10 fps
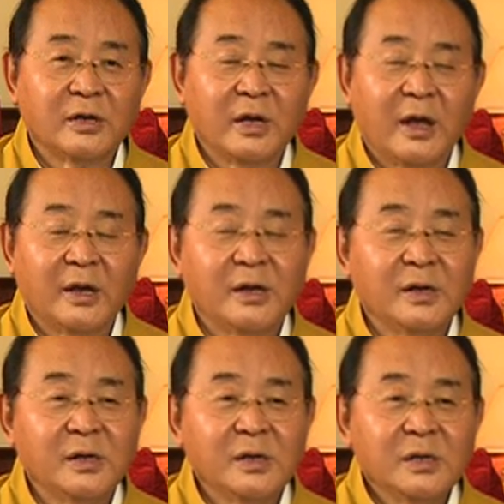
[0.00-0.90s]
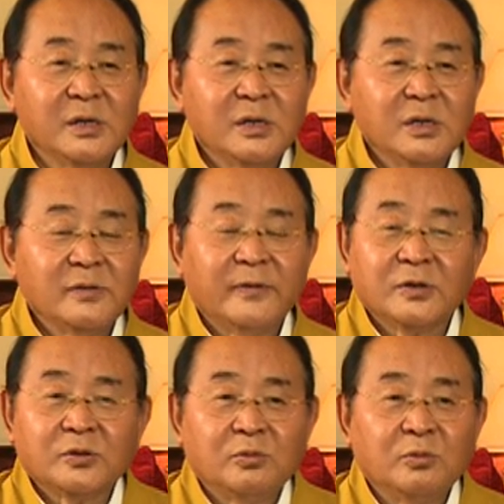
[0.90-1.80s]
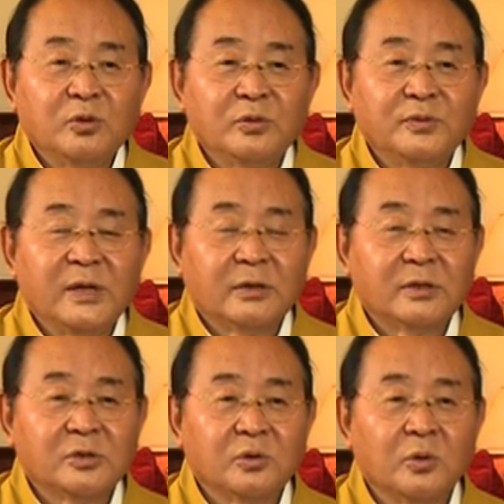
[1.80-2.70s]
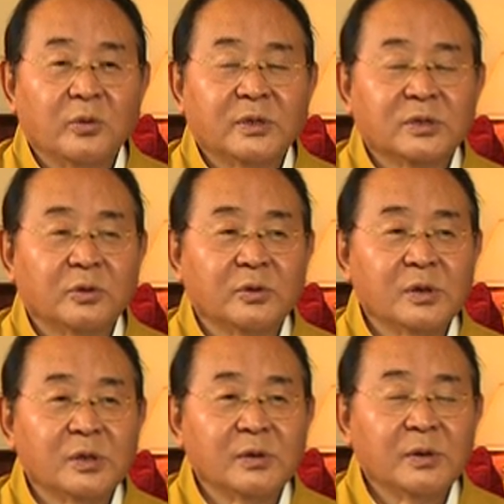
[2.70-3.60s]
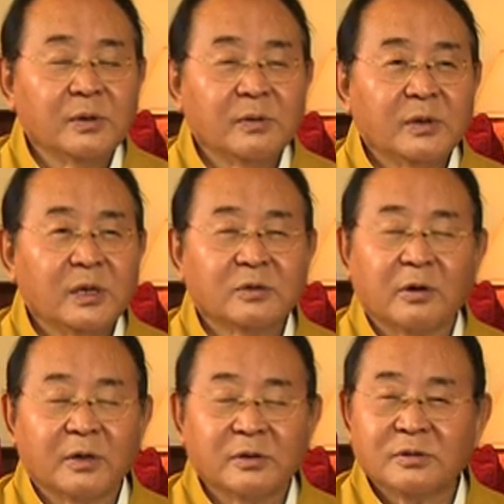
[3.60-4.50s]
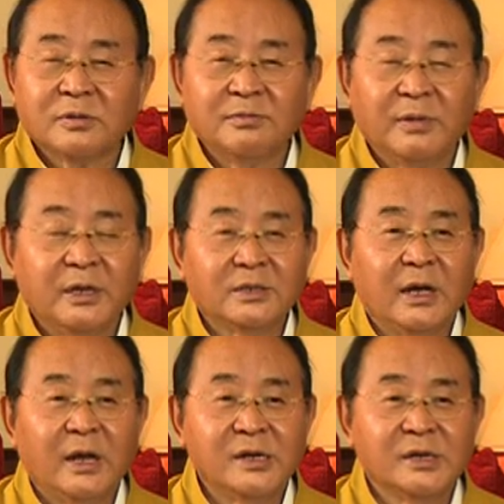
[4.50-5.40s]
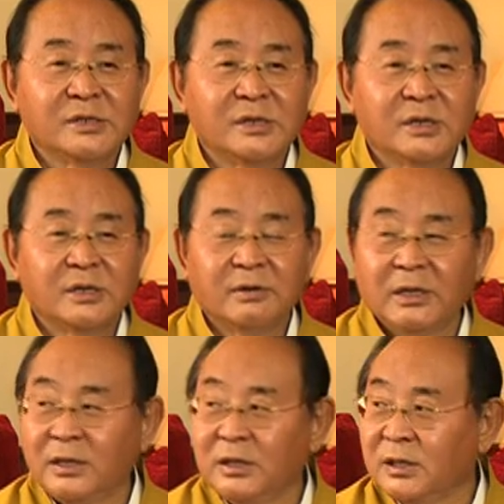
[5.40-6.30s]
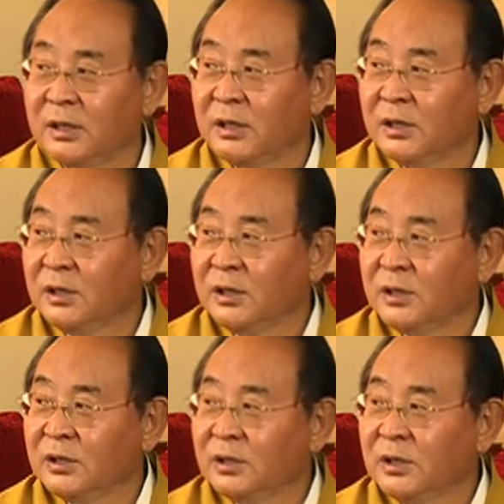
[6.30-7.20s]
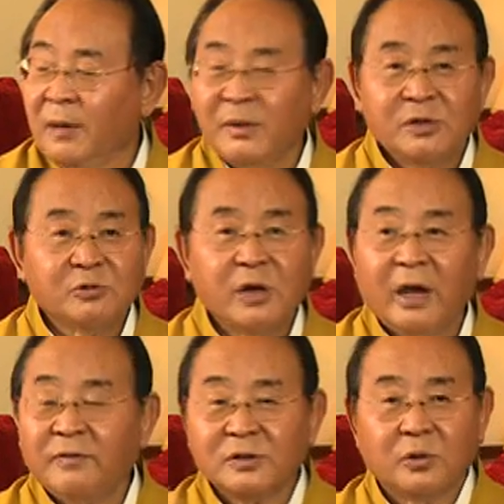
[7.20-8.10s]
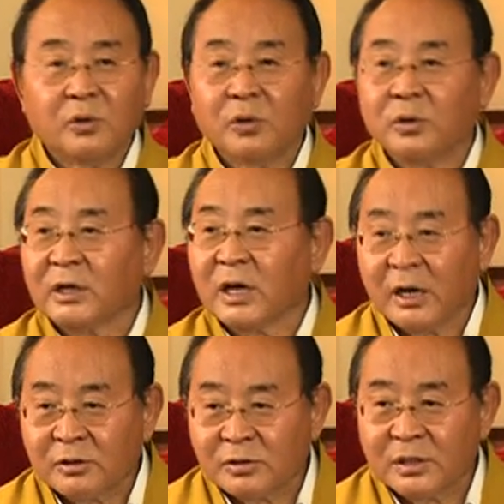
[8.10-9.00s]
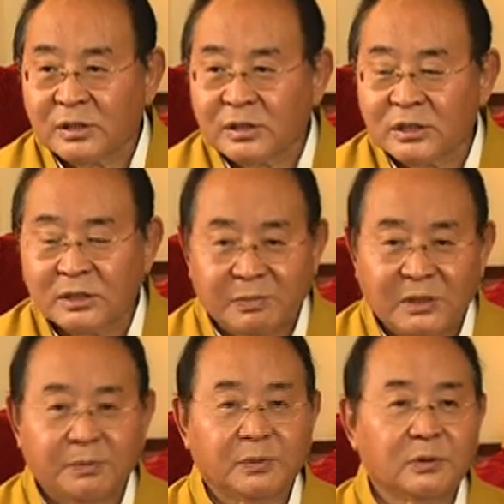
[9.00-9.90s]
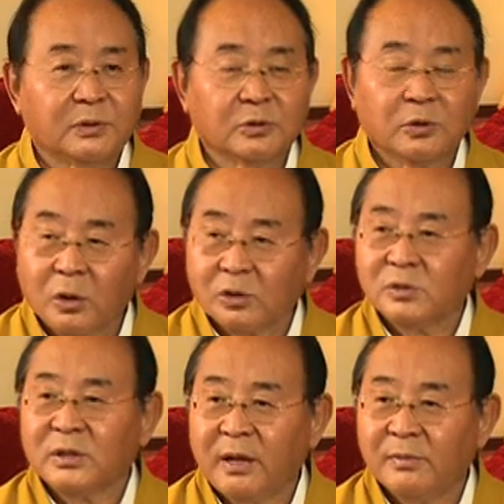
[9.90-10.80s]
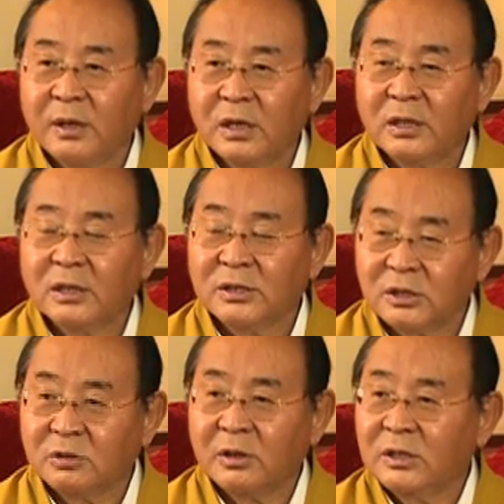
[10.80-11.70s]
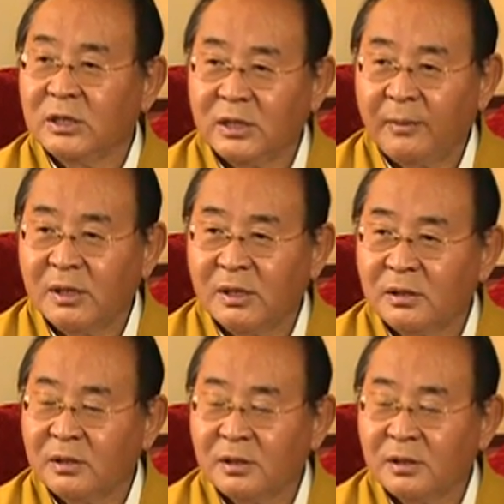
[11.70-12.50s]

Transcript: and I feel so moved that he's always so, he's got a tremendous energy and he's really, I mean, he travels all the country and see people, talk to them, listen to their needs. I mean,